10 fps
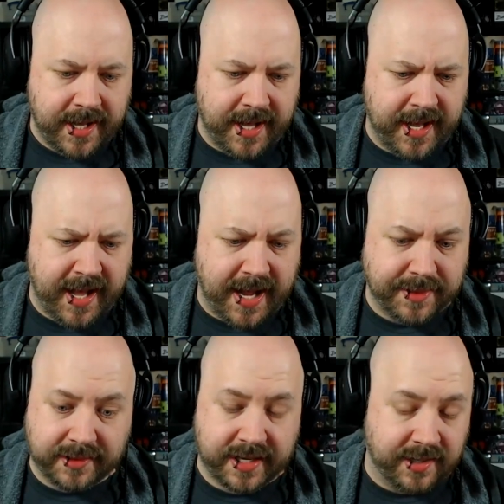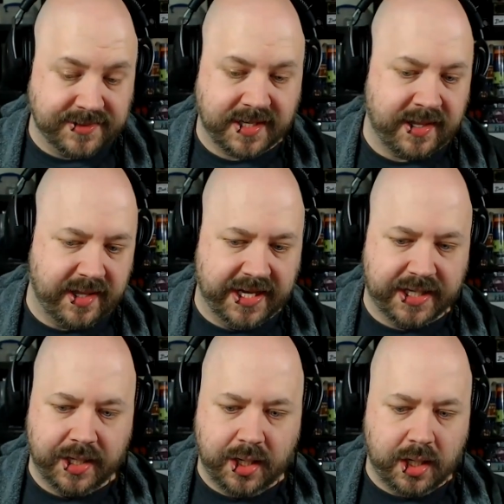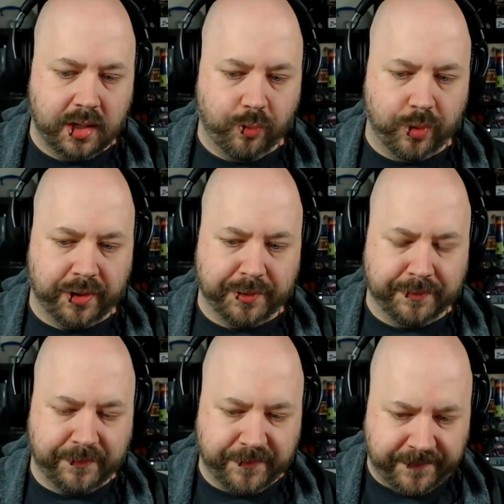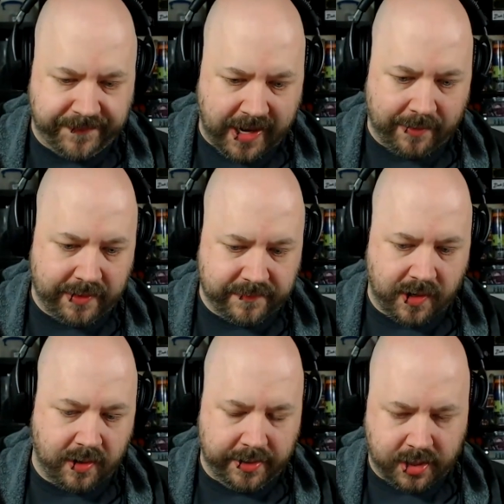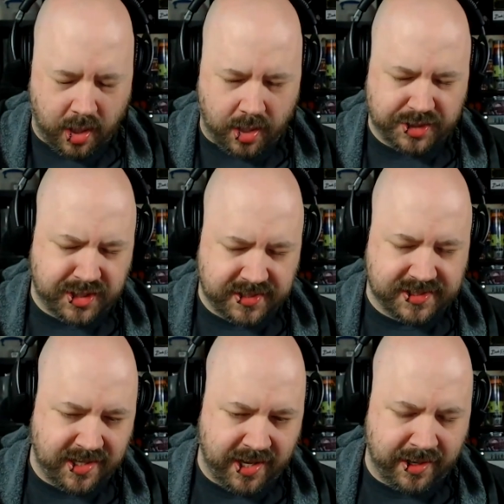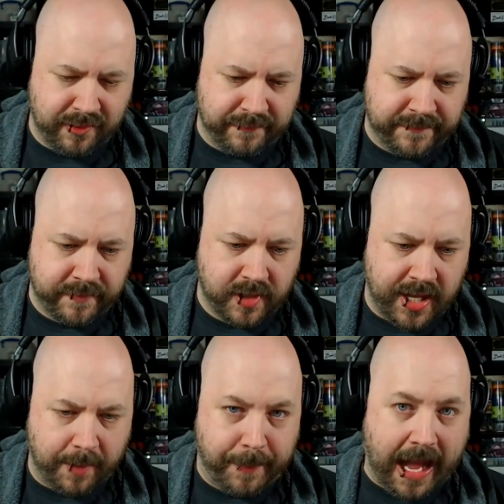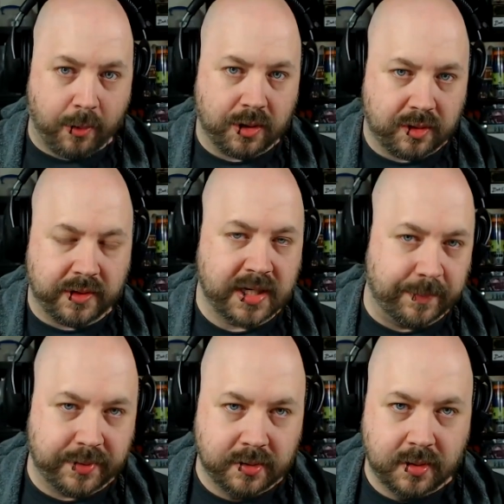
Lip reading: I think that I'll say that, like, we're very, very conscious of power creep.